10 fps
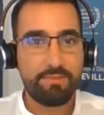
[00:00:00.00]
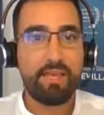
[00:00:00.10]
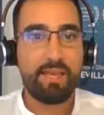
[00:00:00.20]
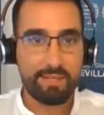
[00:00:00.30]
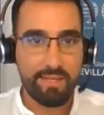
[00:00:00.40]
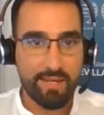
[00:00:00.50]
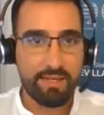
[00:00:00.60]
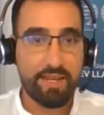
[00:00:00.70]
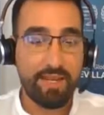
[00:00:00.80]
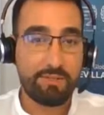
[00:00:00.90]

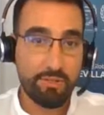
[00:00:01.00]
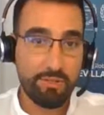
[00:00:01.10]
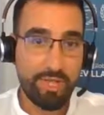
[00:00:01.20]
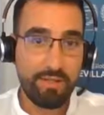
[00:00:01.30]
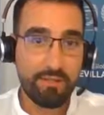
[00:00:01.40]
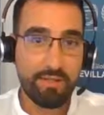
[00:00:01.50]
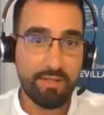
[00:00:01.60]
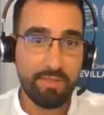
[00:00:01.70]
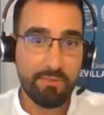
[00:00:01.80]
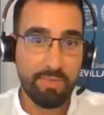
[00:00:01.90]
Exactly, and sometimes
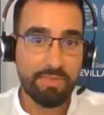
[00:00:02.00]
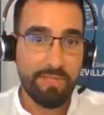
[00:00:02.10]
Mr.